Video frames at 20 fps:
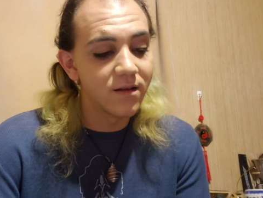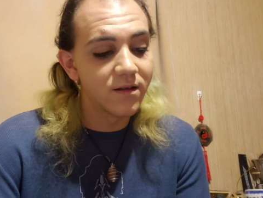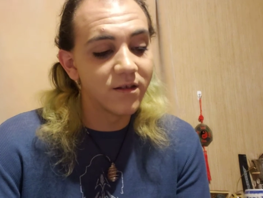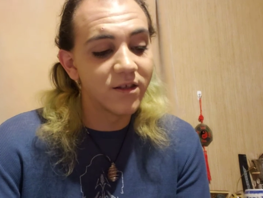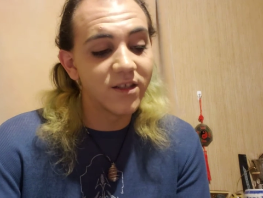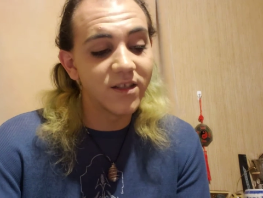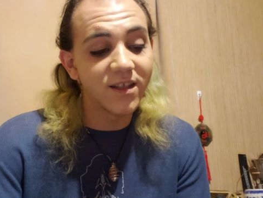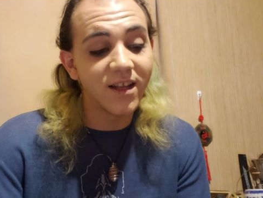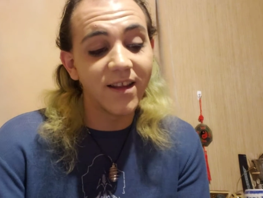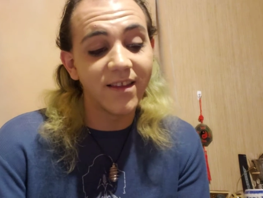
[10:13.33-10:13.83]

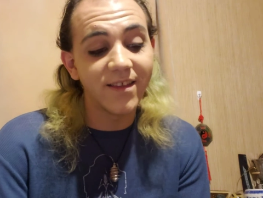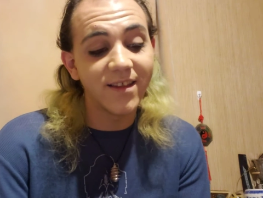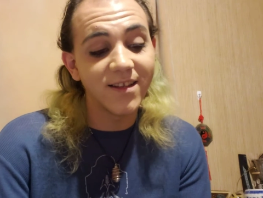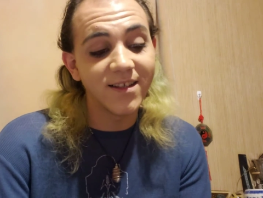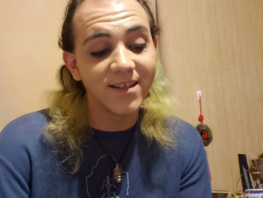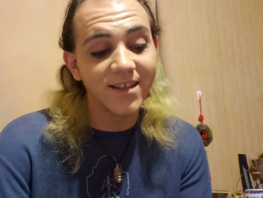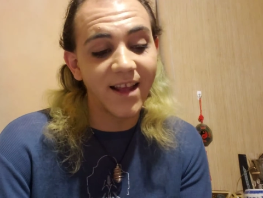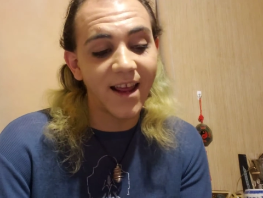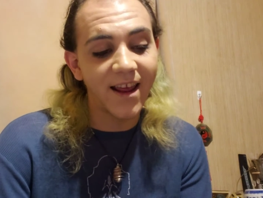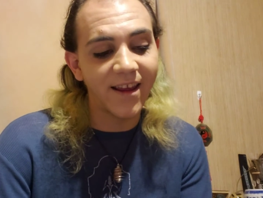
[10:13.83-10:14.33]
just like the
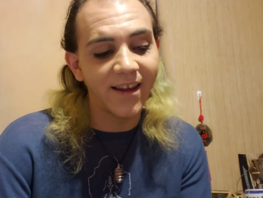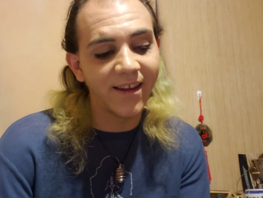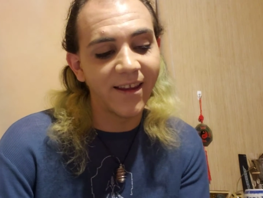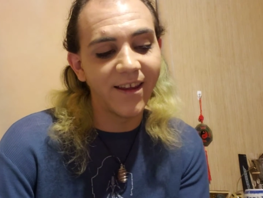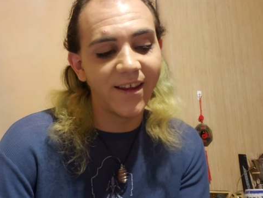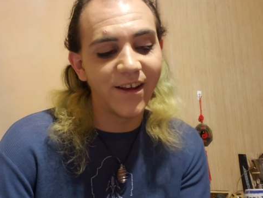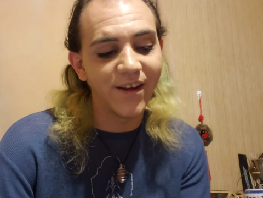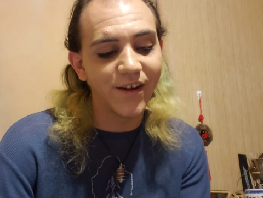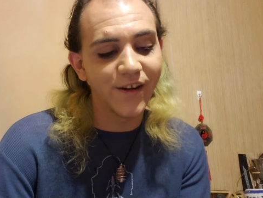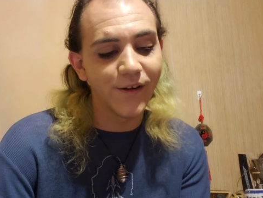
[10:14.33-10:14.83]
saying
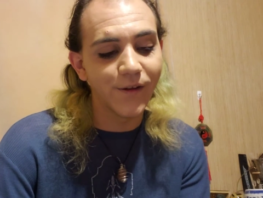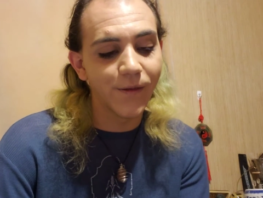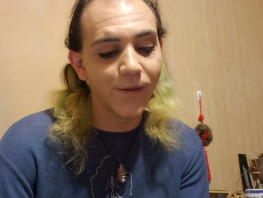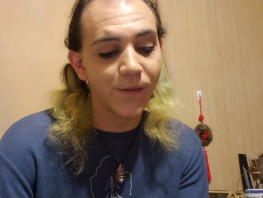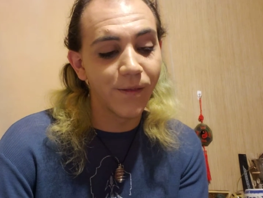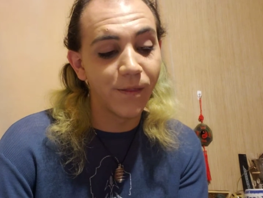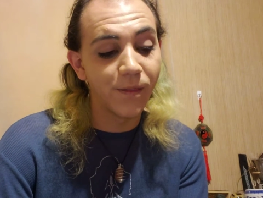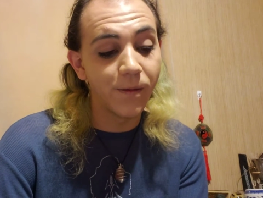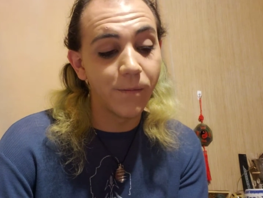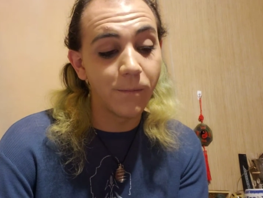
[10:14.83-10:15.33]
here,
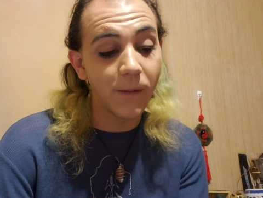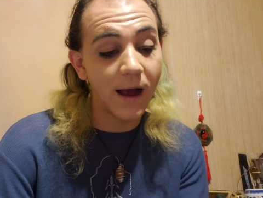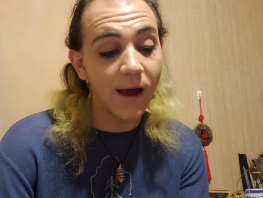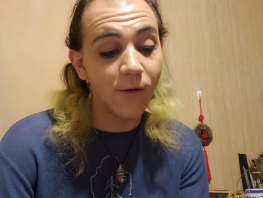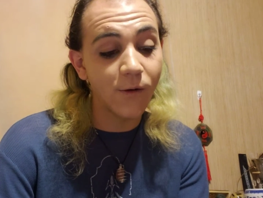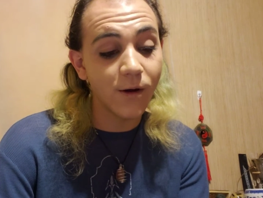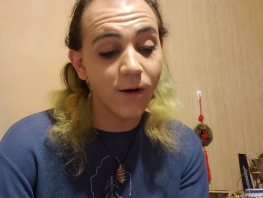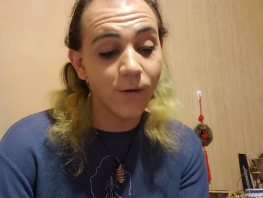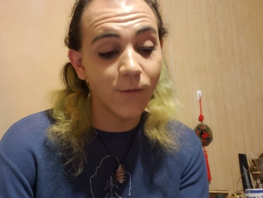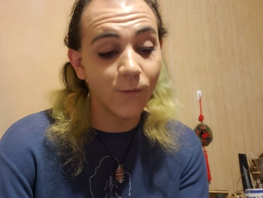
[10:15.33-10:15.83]
the
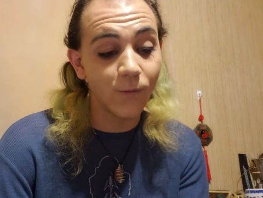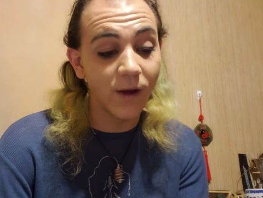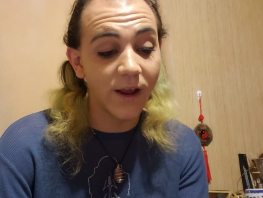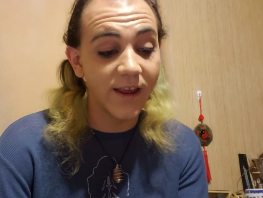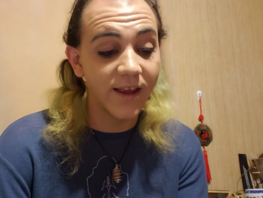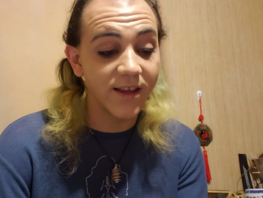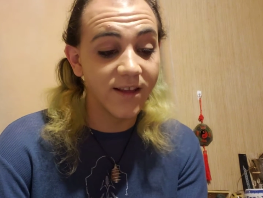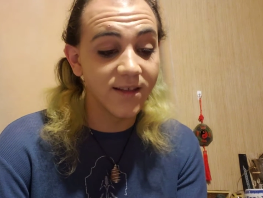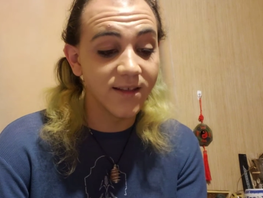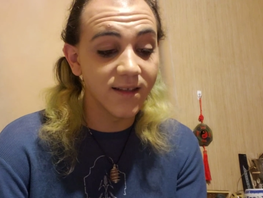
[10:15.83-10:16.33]
power and
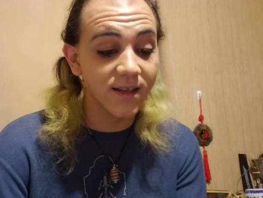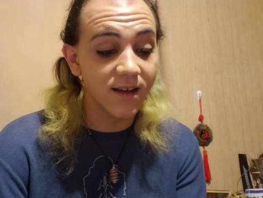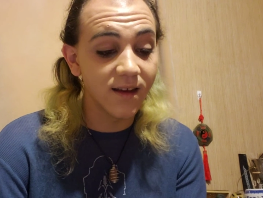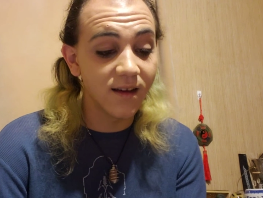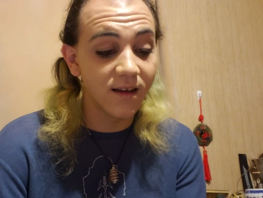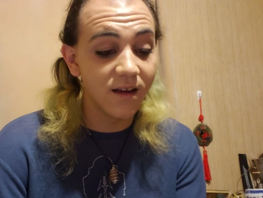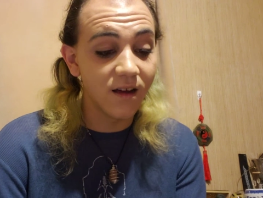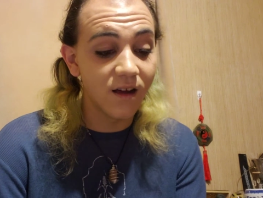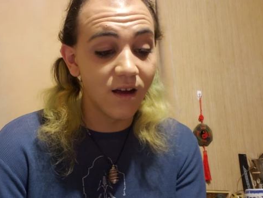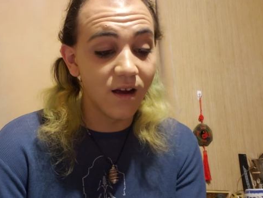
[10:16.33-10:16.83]
ways
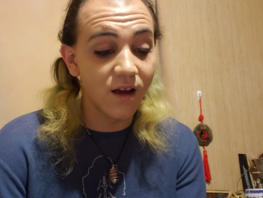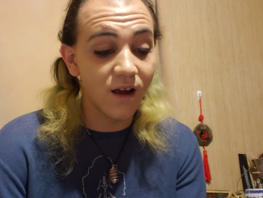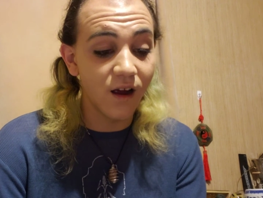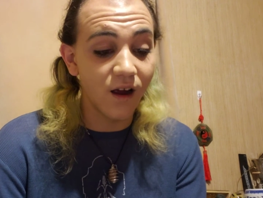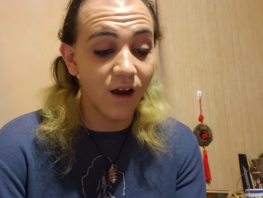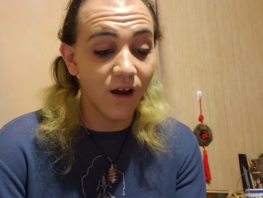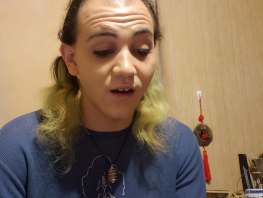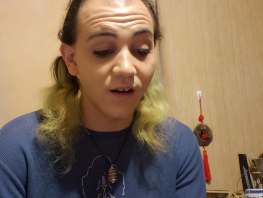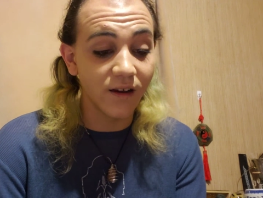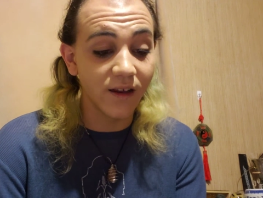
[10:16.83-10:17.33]

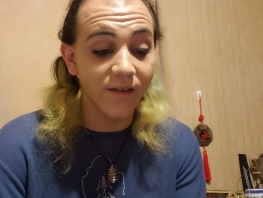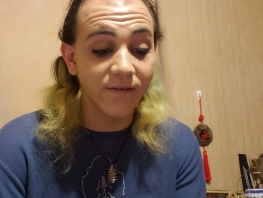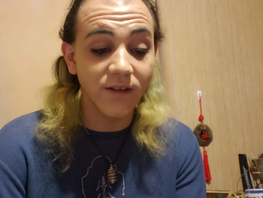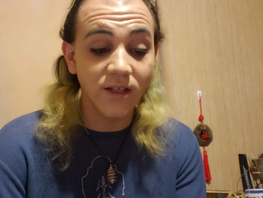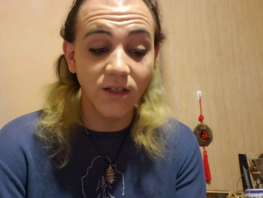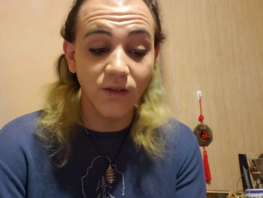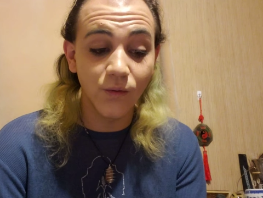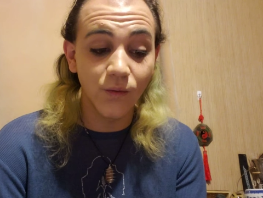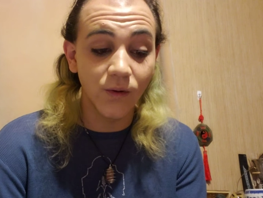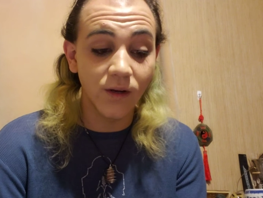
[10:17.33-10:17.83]
are given
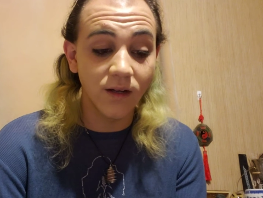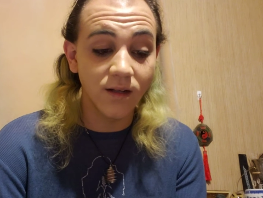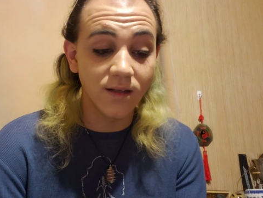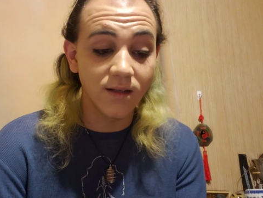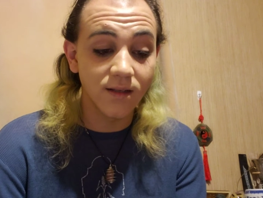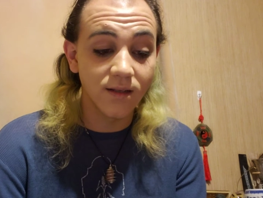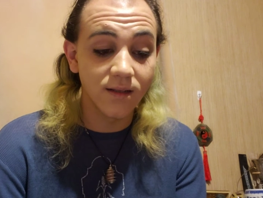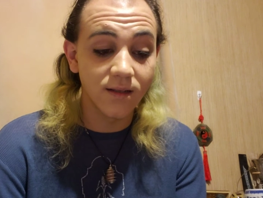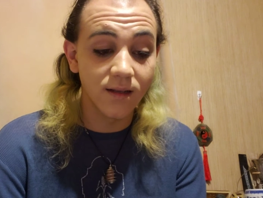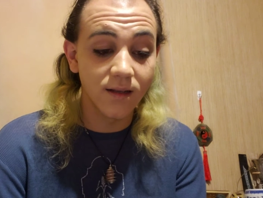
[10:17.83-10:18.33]
to
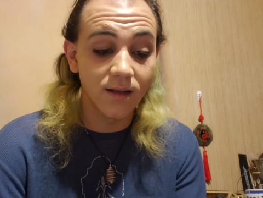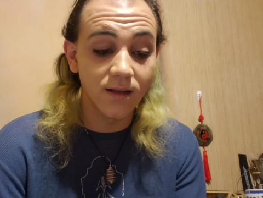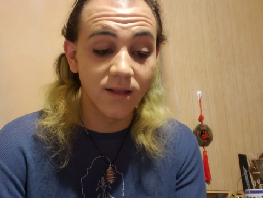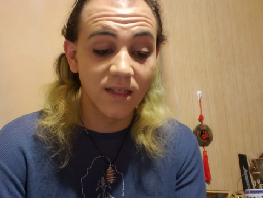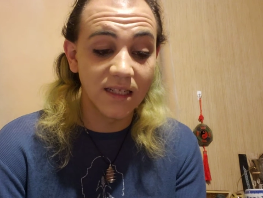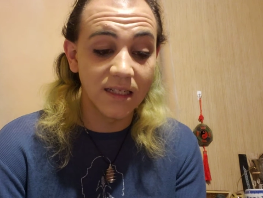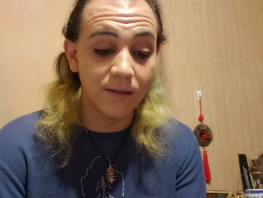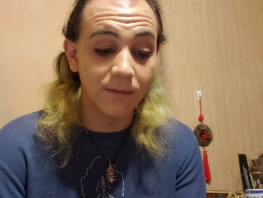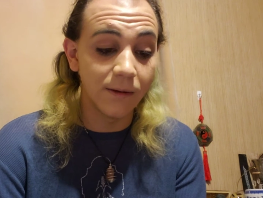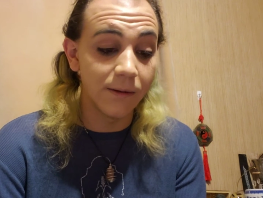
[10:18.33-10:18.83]
us
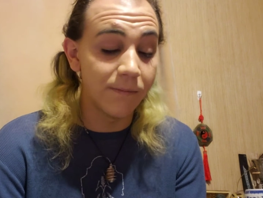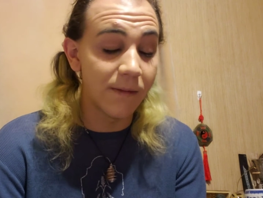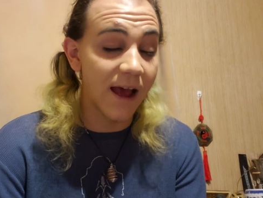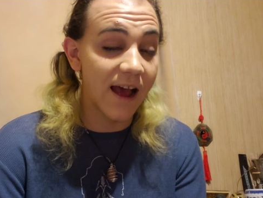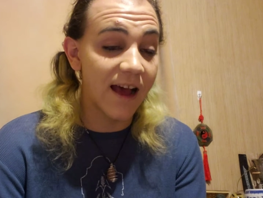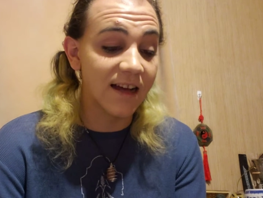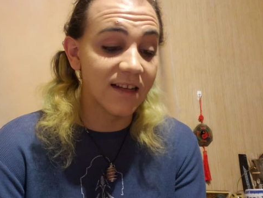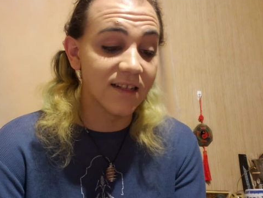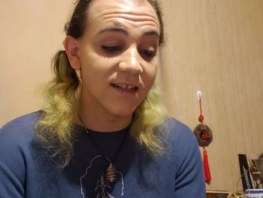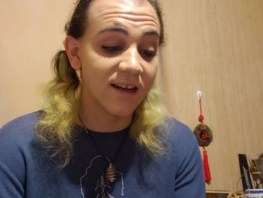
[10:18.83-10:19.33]
to be
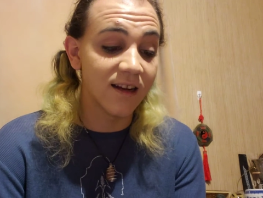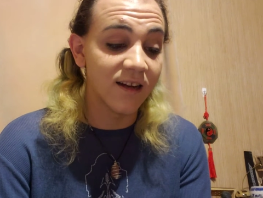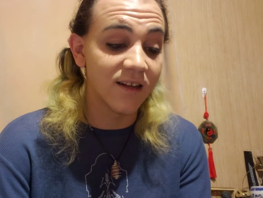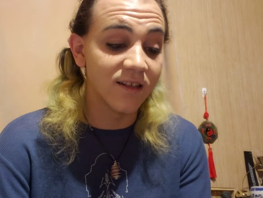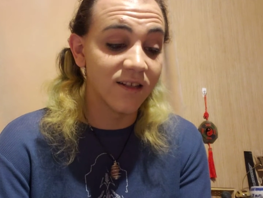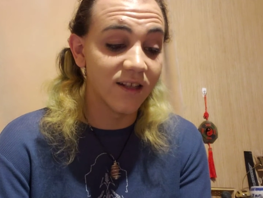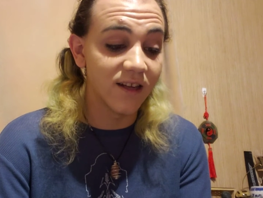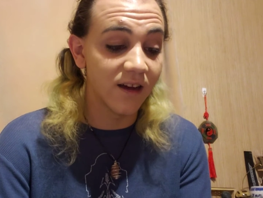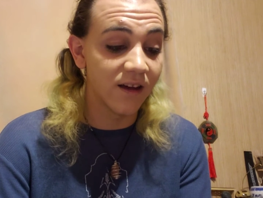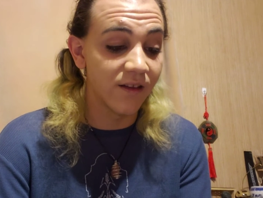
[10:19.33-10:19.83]
passed
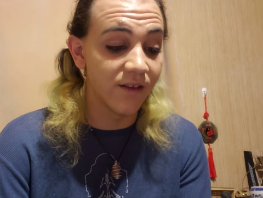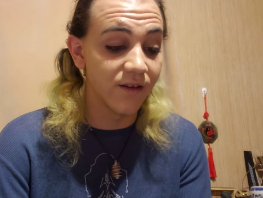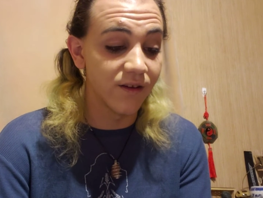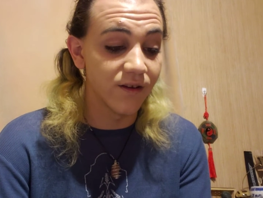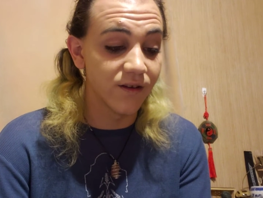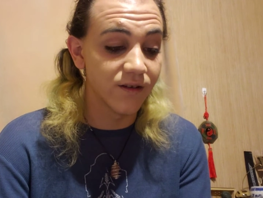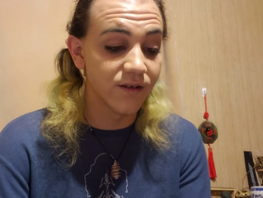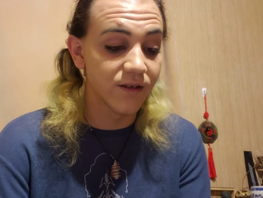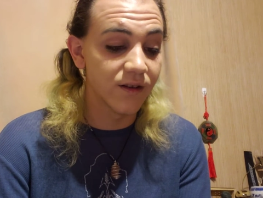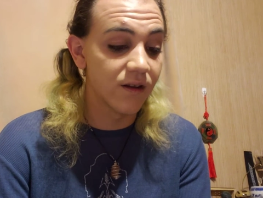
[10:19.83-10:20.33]
on to
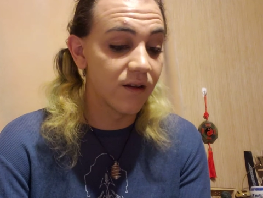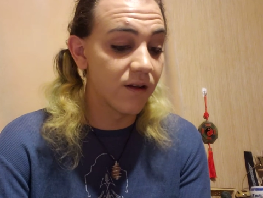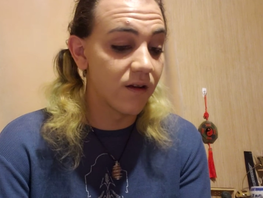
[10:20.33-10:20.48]
others.